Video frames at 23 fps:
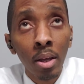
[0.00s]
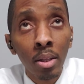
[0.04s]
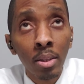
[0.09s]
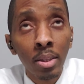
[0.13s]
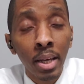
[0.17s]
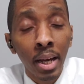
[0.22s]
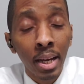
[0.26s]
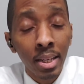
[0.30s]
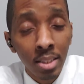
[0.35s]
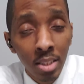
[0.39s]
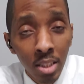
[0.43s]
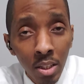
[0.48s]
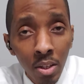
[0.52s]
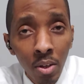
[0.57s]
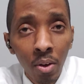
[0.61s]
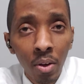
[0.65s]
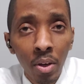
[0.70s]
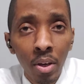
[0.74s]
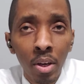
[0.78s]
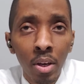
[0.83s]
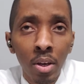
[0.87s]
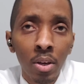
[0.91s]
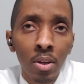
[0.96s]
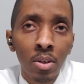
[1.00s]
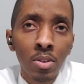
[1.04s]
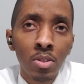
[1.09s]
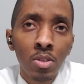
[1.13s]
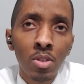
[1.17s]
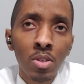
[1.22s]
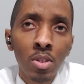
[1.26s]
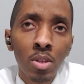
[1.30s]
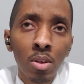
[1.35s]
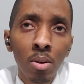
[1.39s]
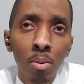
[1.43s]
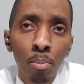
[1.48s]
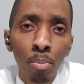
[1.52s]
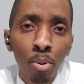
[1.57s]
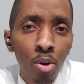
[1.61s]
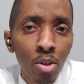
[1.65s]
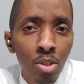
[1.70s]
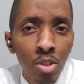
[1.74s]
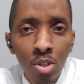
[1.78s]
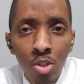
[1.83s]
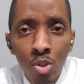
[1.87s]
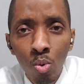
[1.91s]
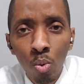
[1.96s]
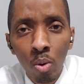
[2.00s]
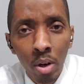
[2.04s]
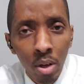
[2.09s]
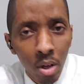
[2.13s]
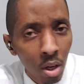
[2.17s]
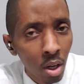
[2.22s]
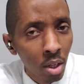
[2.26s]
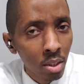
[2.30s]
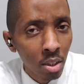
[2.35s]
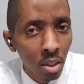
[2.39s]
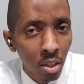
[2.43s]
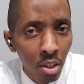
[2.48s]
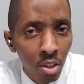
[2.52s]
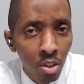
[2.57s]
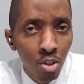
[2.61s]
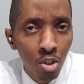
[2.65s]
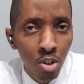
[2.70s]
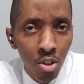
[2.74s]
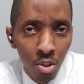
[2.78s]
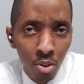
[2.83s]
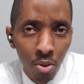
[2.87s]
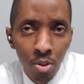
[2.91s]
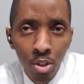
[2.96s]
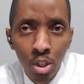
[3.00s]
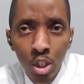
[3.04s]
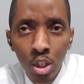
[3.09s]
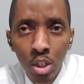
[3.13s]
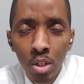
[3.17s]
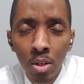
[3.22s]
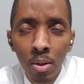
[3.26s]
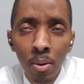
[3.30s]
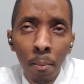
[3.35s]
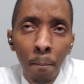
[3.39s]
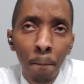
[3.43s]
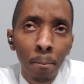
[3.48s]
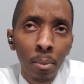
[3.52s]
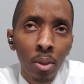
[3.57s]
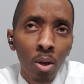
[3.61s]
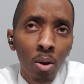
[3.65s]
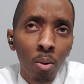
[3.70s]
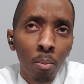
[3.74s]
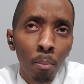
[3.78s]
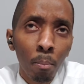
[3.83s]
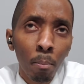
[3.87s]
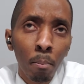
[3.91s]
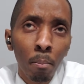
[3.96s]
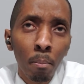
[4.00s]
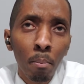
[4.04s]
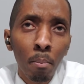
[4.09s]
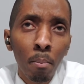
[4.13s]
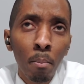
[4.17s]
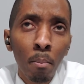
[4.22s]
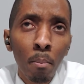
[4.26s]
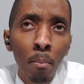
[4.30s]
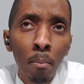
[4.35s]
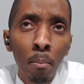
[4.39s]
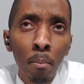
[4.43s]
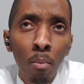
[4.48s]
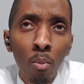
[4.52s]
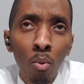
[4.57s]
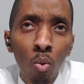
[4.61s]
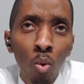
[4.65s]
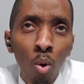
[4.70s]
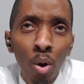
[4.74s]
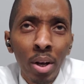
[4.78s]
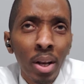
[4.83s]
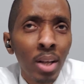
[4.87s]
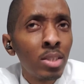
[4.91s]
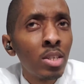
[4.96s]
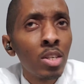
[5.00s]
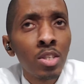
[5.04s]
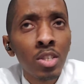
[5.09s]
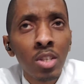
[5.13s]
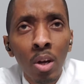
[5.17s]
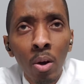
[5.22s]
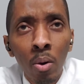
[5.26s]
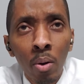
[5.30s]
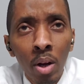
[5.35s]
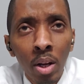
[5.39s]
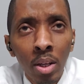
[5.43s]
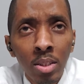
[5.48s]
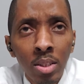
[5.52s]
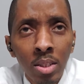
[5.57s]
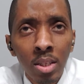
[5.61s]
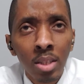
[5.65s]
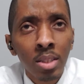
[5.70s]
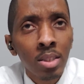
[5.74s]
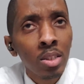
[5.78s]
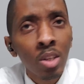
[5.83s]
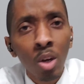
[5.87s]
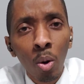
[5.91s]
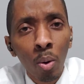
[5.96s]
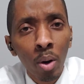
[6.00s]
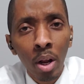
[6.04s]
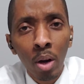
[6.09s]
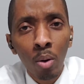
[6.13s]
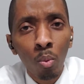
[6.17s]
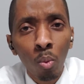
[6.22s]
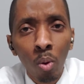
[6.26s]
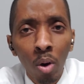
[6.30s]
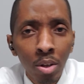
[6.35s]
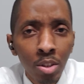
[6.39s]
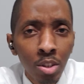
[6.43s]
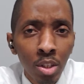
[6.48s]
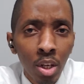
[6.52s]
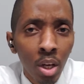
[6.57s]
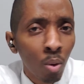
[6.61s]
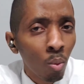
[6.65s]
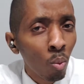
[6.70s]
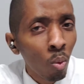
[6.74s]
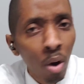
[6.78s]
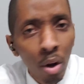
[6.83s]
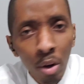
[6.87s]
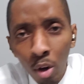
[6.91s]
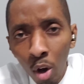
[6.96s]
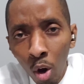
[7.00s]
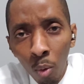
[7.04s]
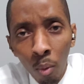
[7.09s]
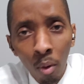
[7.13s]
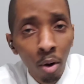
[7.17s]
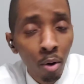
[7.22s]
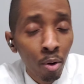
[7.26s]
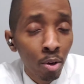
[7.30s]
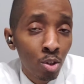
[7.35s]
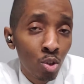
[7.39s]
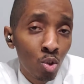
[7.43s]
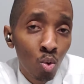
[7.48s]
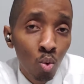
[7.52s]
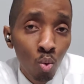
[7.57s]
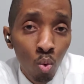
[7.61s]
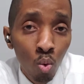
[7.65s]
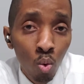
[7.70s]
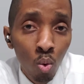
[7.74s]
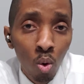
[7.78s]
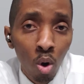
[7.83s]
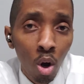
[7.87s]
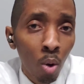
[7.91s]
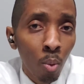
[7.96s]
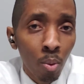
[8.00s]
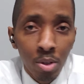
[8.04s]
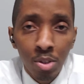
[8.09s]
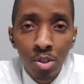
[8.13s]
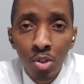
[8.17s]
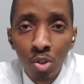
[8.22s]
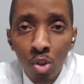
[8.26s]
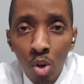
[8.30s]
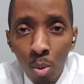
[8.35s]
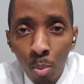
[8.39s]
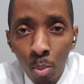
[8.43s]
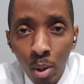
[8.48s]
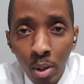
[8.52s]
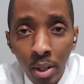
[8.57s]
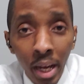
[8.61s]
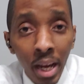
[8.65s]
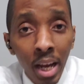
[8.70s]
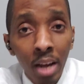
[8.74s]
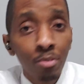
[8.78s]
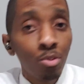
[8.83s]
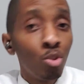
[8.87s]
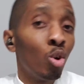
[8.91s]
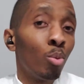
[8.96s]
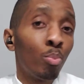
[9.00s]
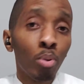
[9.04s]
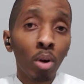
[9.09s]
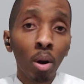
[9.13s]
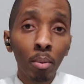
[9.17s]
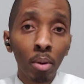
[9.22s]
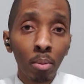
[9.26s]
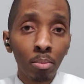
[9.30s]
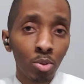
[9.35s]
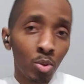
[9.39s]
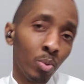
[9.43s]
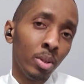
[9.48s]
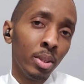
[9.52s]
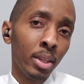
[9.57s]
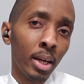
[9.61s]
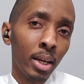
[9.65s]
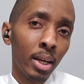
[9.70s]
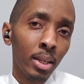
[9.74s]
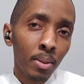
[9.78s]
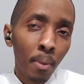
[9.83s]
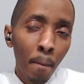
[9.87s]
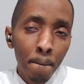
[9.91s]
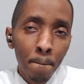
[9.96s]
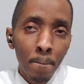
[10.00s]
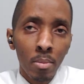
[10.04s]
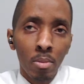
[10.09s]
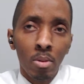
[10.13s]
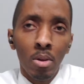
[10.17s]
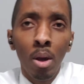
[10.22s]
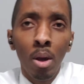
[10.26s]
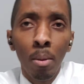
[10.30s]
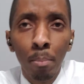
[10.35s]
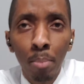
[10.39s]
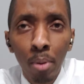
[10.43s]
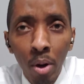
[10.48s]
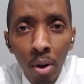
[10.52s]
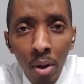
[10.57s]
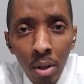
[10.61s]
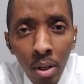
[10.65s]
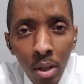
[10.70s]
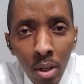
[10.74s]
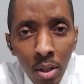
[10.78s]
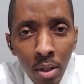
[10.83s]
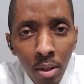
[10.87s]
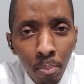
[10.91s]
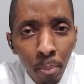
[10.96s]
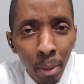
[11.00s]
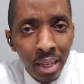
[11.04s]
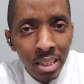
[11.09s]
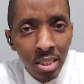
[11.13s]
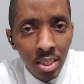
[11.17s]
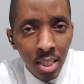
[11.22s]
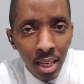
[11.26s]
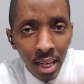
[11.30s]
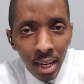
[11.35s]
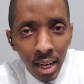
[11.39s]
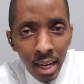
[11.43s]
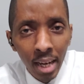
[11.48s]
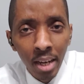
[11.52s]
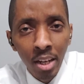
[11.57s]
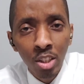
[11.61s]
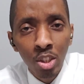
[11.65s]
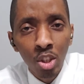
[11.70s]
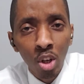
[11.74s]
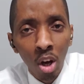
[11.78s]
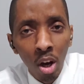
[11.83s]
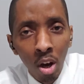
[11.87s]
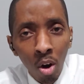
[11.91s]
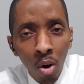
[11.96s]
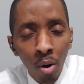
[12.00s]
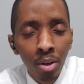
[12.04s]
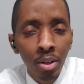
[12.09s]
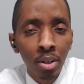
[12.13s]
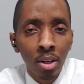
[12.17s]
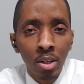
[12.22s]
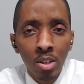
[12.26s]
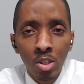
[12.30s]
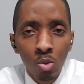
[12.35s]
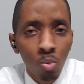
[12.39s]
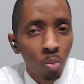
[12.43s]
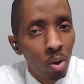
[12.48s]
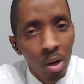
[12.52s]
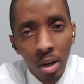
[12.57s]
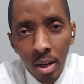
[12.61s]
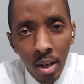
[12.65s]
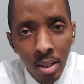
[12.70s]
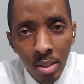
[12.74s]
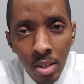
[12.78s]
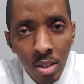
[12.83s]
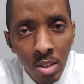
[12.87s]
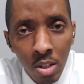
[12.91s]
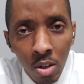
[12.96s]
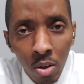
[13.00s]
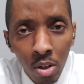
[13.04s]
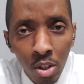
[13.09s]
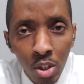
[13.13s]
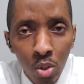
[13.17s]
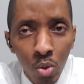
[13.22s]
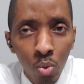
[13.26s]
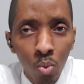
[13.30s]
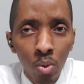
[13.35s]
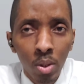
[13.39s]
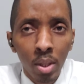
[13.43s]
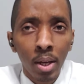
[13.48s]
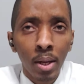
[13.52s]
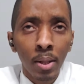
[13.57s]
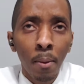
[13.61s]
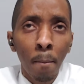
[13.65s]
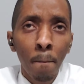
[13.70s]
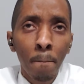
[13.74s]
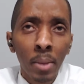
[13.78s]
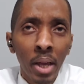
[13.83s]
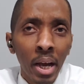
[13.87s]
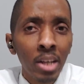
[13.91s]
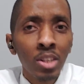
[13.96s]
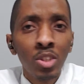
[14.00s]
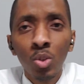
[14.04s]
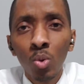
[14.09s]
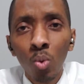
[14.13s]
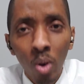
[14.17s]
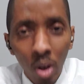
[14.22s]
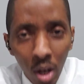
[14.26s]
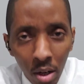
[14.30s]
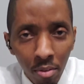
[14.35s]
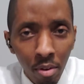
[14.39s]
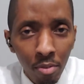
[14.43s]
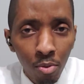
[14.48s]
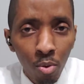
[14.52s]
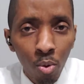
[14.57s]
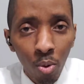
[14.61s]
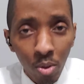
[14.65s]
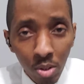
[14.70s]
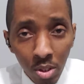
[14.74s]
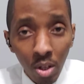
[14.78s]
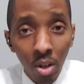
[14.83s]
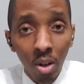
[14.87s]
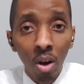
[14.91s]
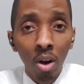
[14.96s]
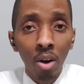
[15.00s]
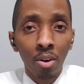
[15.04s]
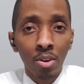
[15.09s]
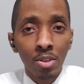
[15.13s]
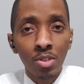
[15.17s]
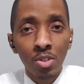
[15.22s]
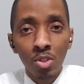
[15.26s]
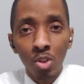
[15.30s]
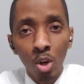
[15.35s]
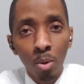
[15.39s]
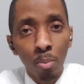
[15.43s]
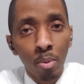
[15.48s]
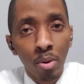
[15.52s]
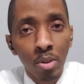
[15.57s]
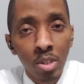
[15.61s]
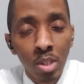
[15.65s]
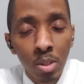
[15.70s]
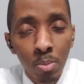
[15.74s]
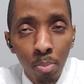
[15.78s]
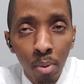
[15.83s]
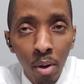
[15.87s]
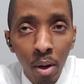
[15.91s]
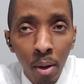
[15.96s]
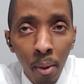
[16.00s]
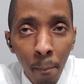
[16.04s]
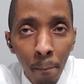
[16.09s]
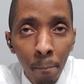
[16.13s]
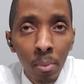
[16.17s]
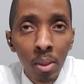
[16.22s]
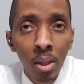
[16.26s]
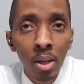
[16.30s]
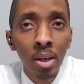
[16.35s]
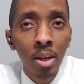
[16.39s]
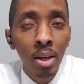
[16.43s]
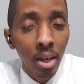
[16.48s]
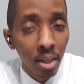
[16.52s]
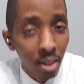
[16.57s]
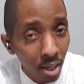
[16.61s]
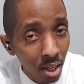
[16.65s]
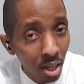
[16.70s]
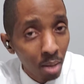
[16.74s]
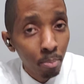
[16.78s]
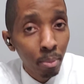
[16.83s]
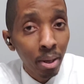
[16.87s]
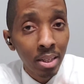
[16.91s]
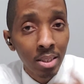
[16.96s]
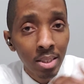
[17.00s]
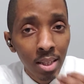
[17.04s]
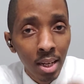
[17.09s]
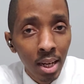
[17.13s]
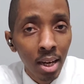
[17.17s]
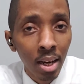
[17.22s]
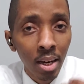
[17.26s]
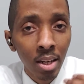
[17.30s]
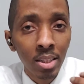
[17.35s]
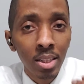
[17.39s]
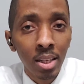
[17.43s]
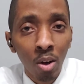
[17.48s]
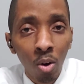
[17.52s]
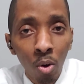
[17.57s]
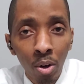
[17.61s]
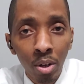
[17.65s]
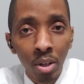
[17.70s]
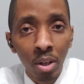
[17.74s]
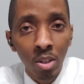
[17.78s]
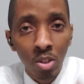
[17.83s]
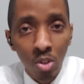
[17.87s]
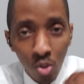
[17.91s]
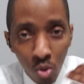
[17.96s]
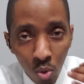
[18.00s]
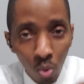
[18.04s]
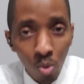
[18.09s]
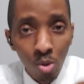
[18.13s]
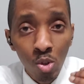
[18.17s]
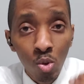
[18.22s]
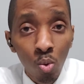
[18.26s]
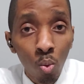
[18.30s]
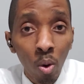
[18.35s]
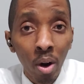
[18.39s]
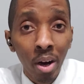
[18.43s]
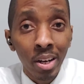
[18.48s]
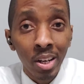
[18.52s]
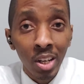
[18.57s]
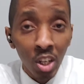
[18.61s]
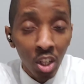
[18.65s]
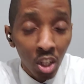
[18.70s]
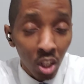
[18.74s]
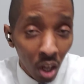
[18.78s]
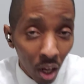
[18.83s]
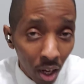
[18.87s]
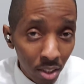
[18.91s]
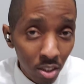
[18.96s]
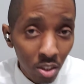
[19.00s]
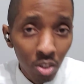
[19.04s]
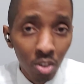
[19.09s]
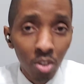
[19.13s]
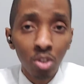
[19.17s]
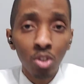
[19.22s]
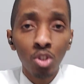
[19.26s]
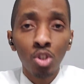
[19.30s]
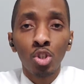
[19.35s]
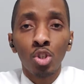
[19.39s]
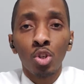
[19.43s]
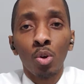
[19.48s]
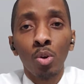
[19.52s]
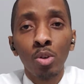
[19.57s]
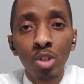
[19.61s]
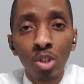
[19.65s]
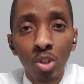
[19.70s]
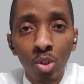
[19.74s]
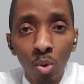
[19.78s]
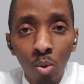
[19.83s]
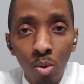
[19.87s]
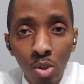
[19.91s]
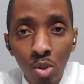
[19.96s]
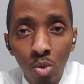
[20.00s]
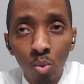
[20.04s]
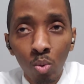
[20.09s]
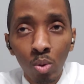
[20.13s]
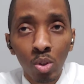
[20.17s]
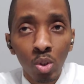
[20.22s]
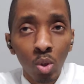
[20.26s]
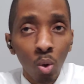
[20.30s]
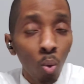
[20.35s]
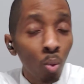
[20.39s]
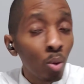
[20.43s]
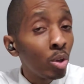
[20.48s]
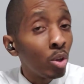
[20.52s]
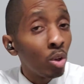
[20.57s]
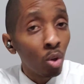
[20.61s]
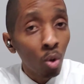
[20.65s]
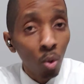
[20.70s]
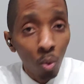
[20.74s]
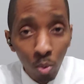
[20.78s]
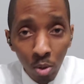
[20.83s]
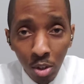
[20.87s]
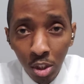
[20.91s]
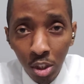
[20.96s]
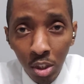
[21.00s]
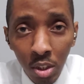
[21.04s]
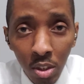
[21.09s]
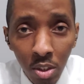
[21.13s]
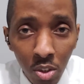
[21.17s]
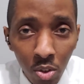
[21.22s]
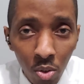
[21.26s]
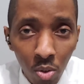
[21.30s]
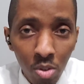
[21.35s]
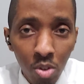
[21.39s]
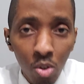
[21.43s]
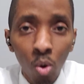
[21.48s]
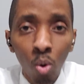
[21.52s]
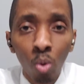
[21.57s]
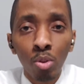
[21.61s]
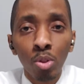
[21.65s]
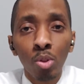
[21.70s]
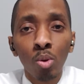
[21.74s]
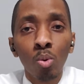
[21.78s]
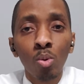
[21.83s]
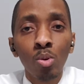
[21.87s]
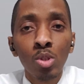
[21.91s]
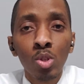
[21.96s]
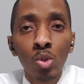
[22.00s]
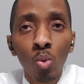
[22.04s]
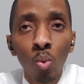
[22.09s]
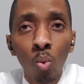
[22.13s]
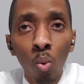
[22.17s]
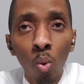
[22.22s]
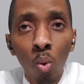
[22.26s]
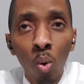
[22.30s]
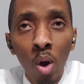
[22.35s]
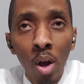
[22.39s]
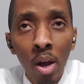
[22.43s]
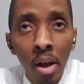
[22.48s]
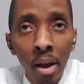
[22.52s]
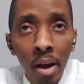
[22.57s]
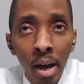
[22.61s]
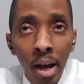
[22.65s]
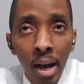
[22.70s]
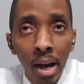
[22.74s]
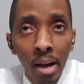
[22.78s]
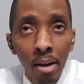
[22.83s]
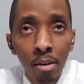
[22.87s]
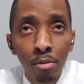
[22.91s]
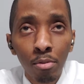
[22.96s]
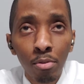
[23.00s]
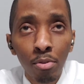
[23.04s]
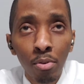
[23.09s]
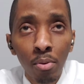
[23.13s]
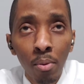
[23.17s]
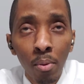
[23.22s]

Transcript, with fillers: the idea is persons who are not in church won't necessarily sit down and watch a one hour or two hour sermon. I have no problem doing that, but my target audience wouldn't necessarily do that. I do have, of course, longer sermons, but again, my target audience, those who are not in church, those who don't know Jesus, or those who have